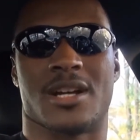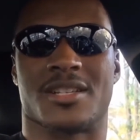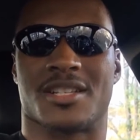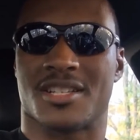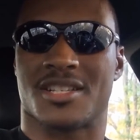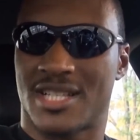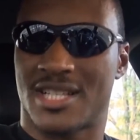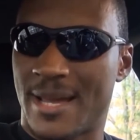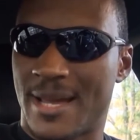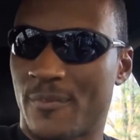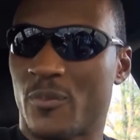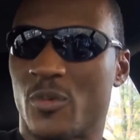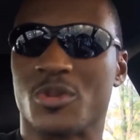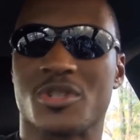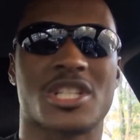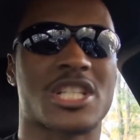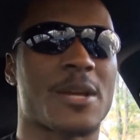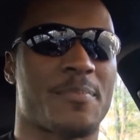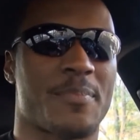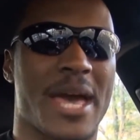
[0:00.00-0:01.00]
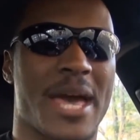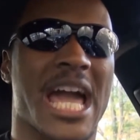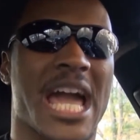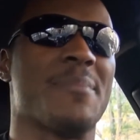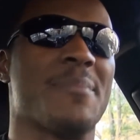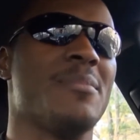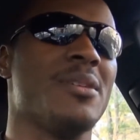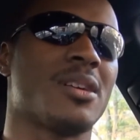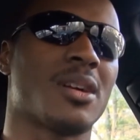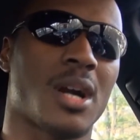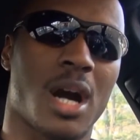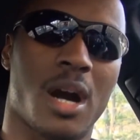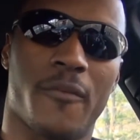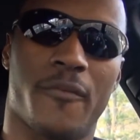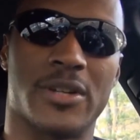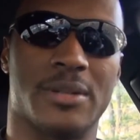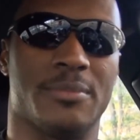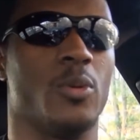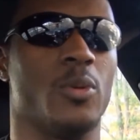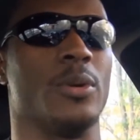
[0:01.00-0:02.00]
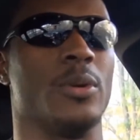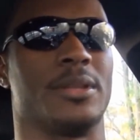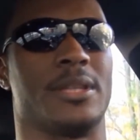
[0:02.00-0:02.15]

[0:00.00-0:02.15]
A simp will sit back and be comfortable